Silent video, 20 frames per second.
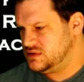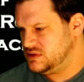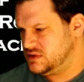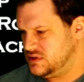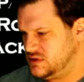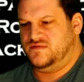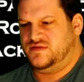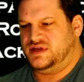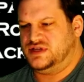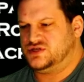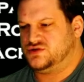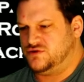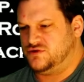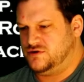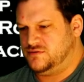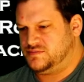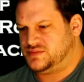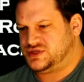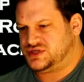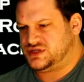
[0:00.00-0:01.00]
All of these
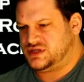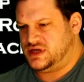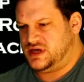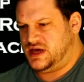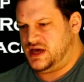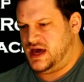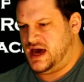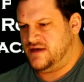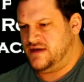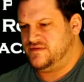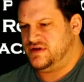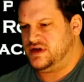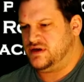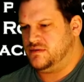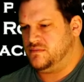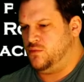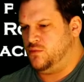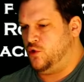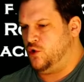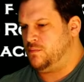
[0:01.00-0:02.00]
groups
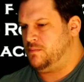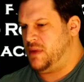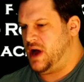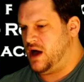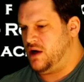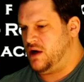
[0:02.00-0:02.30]
having more